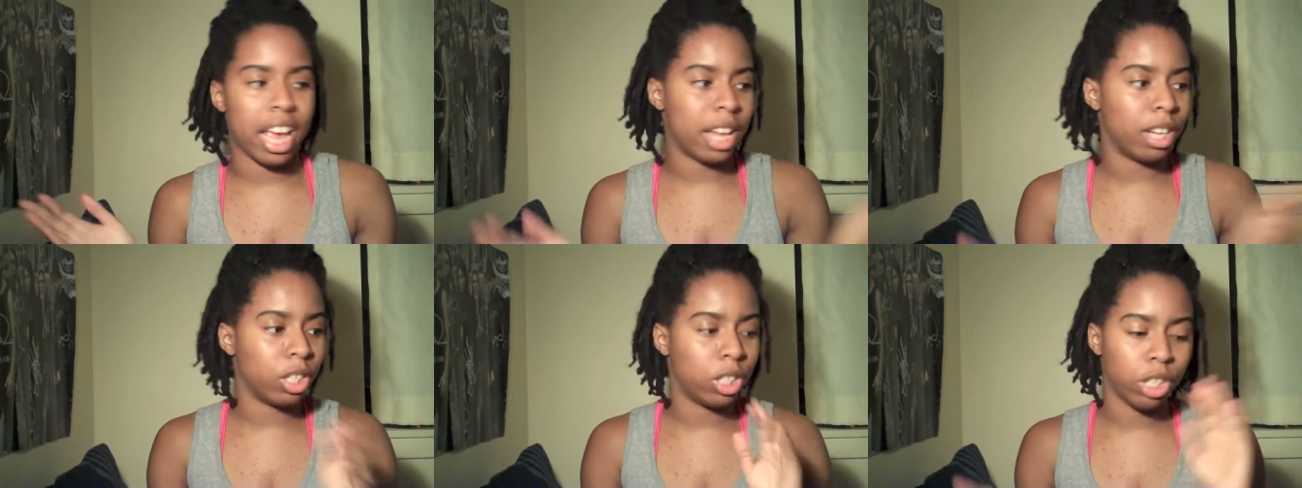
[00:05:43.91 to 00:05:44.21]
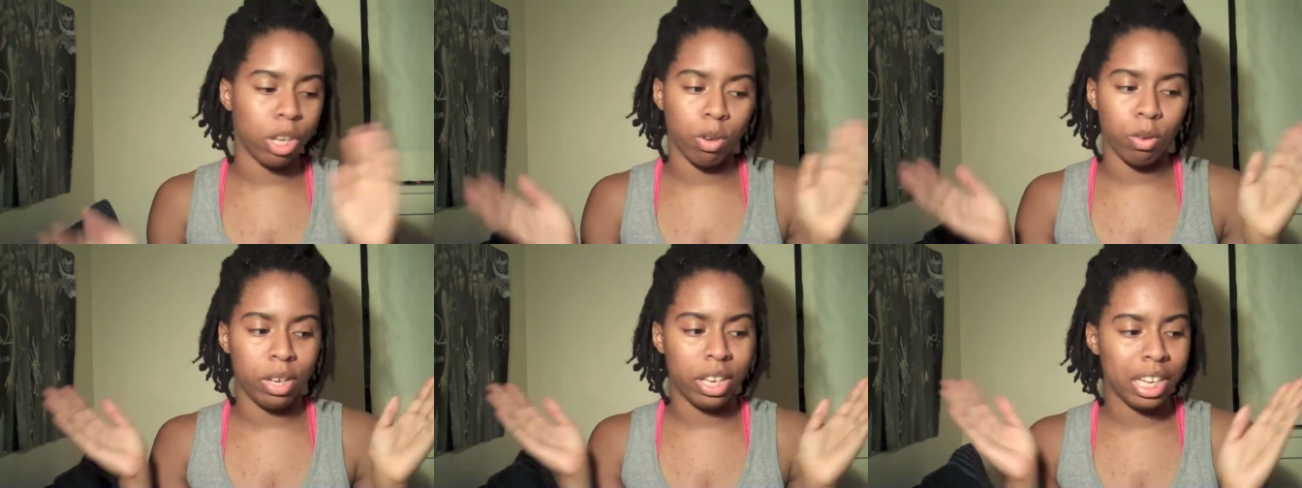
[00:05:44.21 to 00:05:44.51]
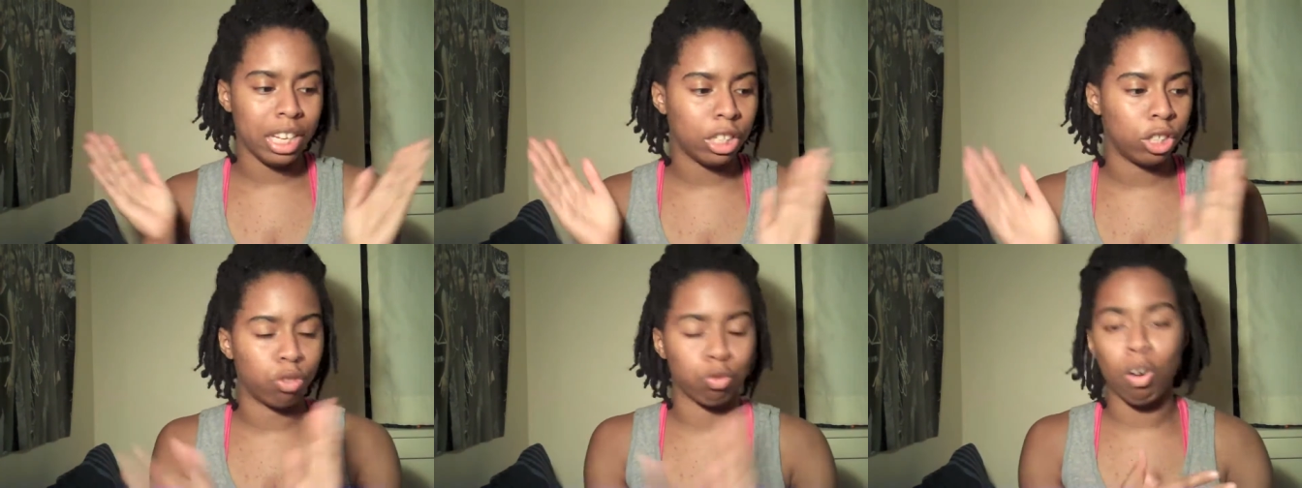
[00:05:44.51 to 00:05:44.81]
And so
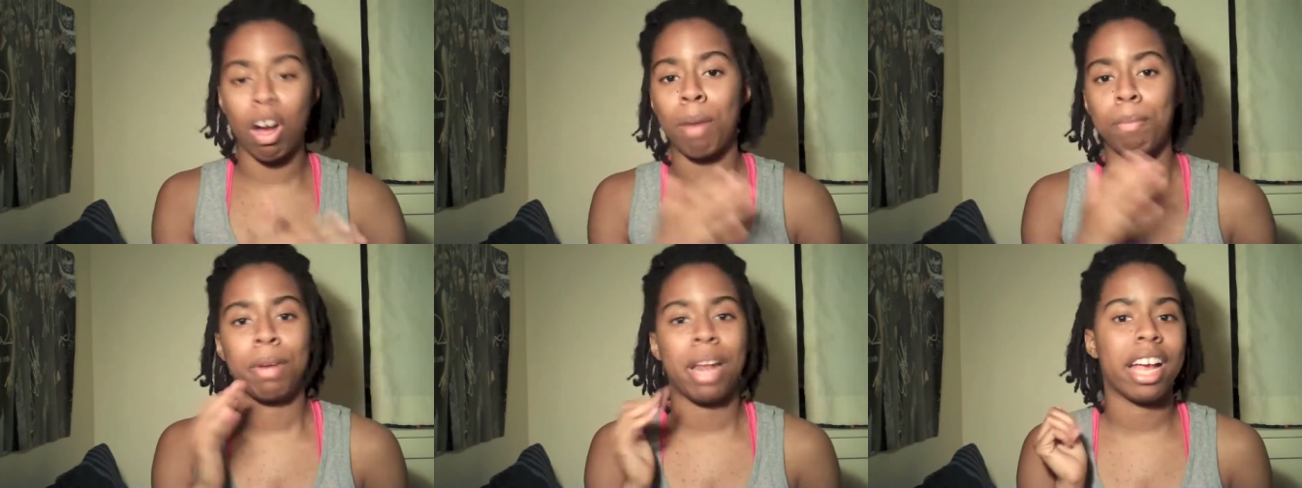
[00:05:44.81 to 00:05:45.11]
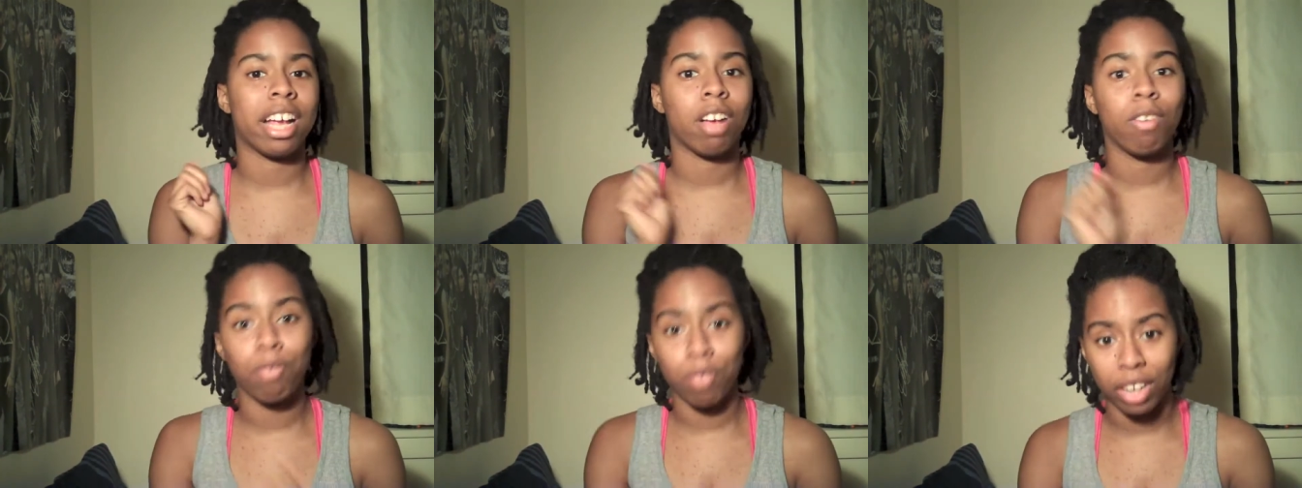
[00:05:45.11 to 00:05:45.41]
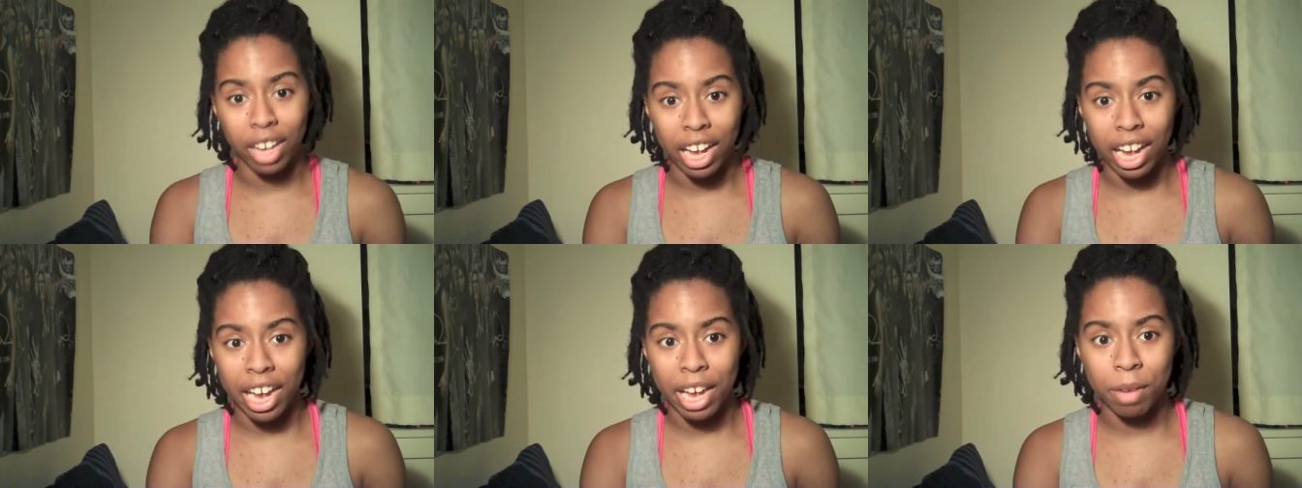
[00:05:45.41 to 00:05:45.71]
he dropped like a
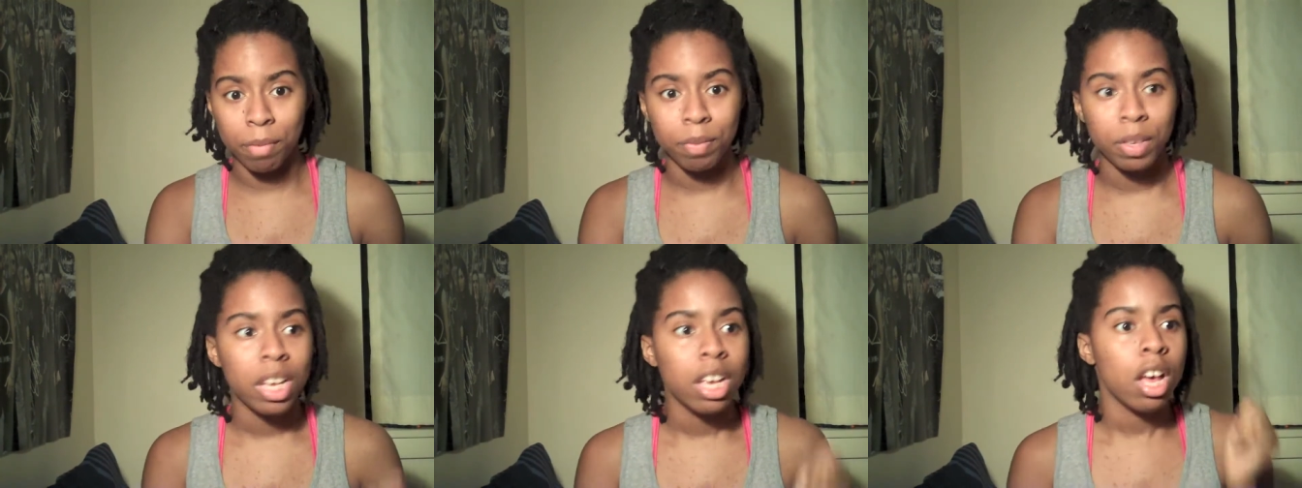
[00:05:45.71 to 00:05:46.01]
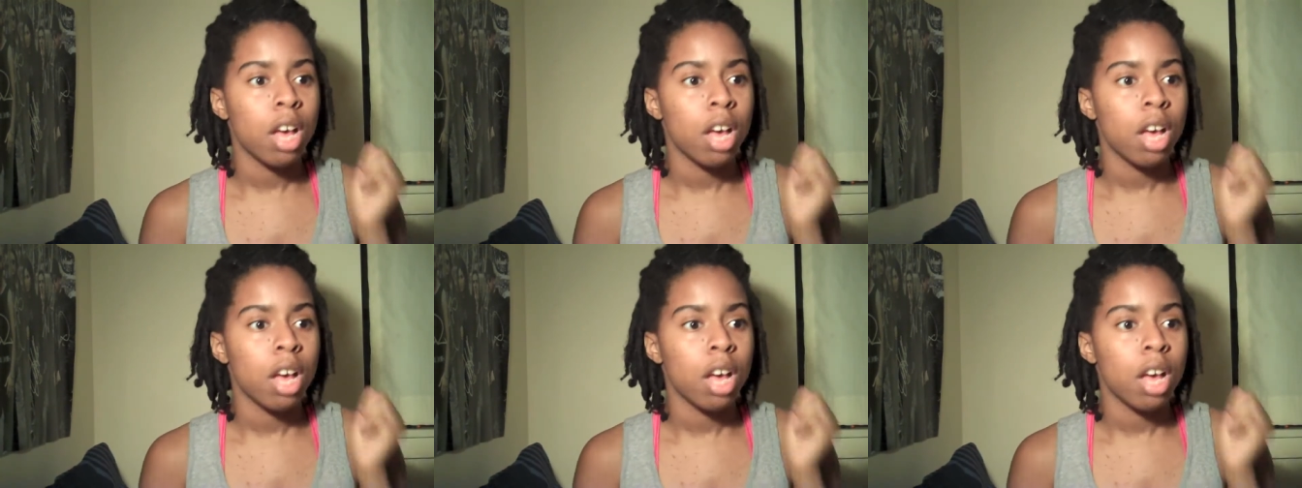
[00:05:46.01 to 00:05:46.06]
fly.